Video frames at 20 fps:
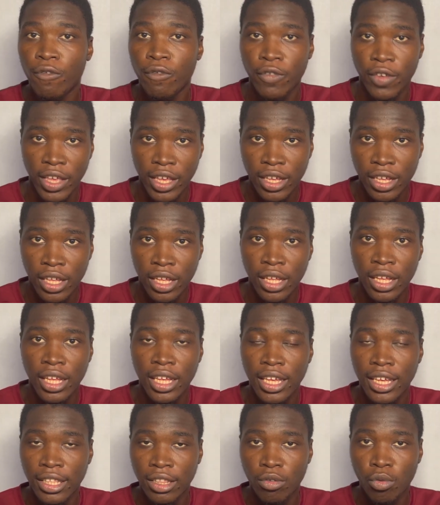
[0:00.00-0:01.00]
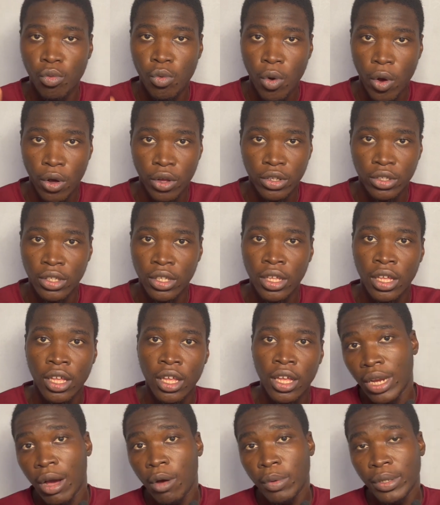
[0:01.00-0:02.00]
fake, it works.
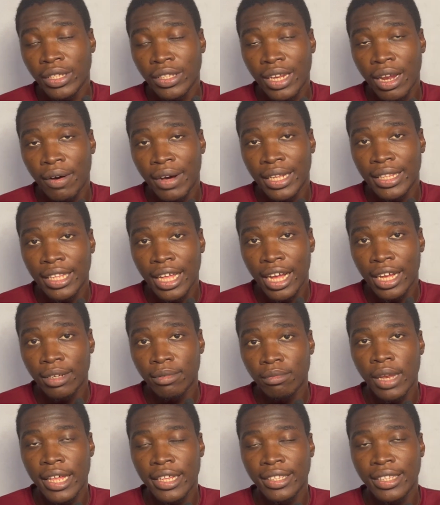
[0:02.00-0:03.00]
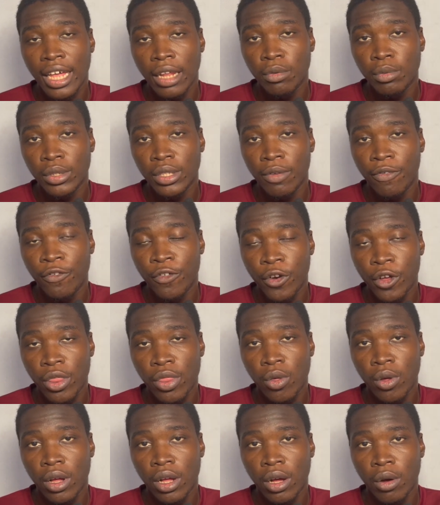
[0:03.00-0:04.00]
Without wasting our time, let's start with the
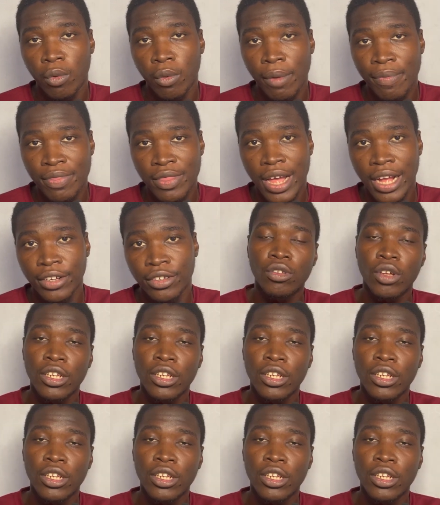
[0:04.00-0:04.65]
first website.